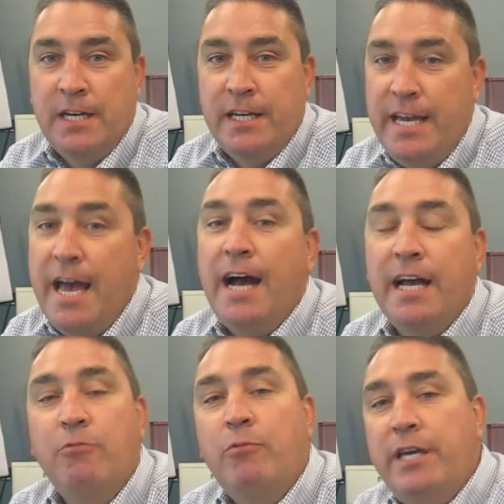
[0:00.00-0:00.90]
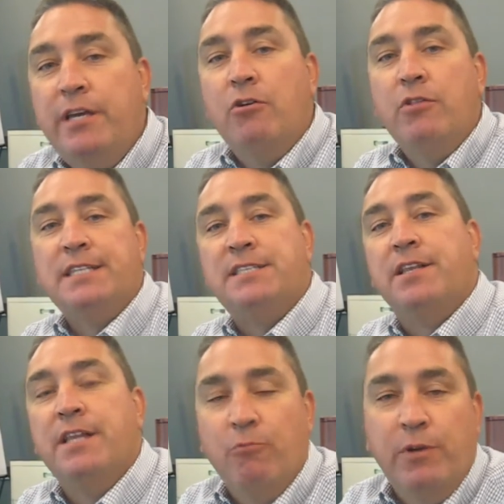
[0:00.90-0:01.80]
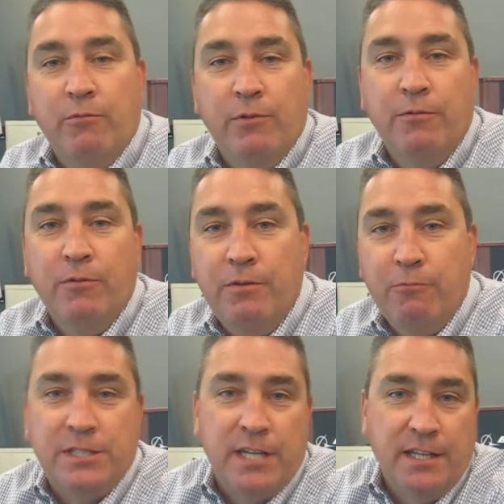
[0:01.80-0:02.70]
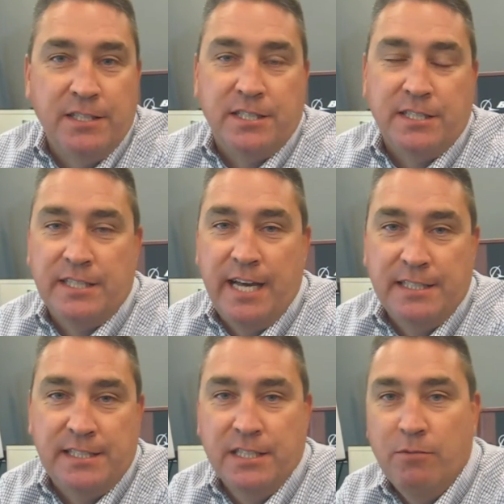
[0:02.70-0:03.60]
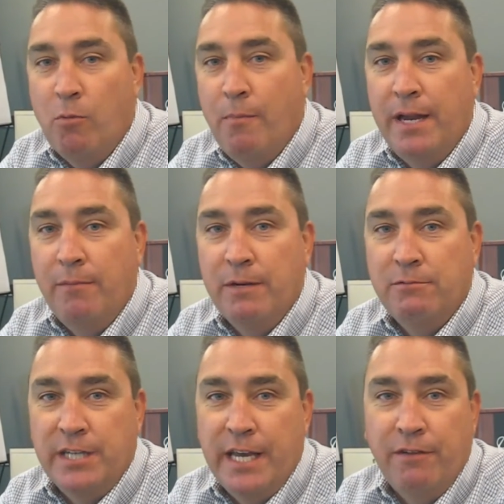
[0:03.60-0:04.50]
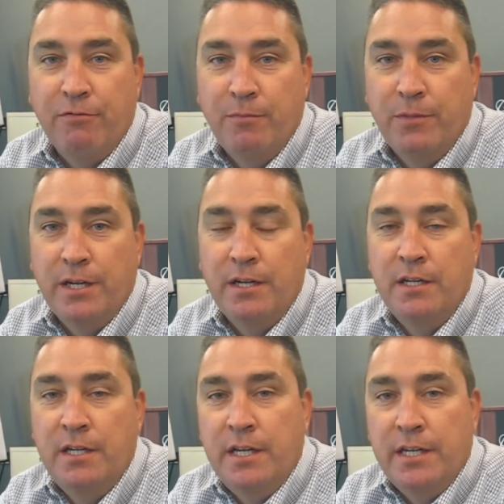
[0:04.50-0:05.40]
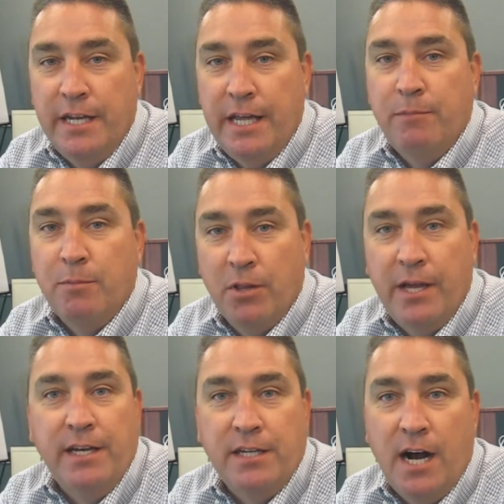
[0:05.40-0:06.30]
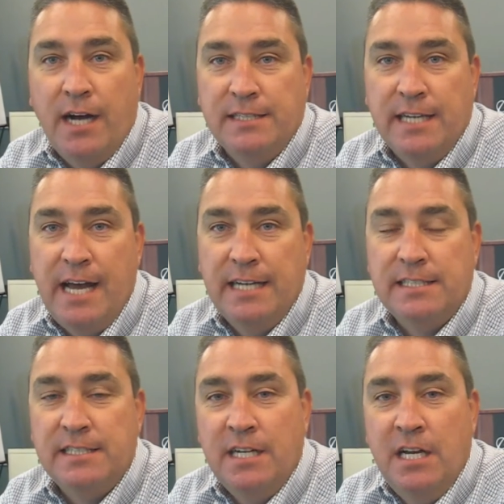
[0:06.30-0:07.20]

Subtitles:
Yeah, and that's the thing. When we saw the success and the momentum that was gained from the Name the Plane contest,